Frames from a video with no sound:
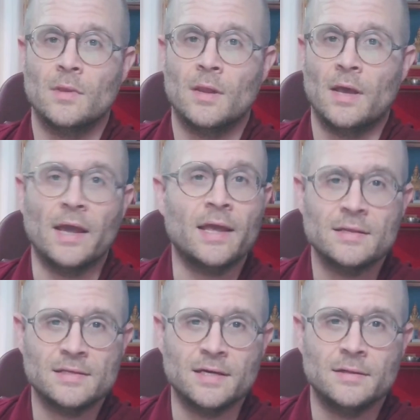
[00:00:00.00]
I can't tell.
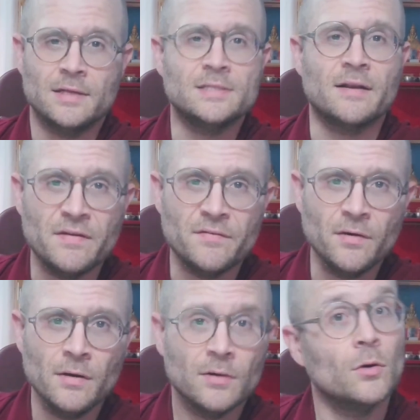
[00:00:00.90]
Is that a fever
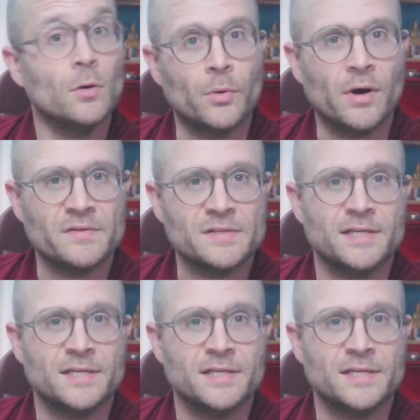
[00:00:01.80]
or a prophecy?